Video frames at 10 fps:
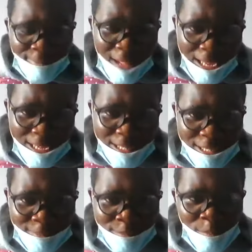Are you
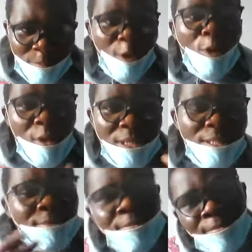getting?
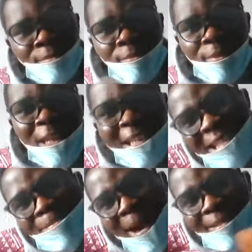Because
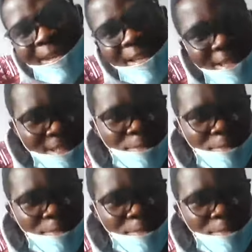it's my race,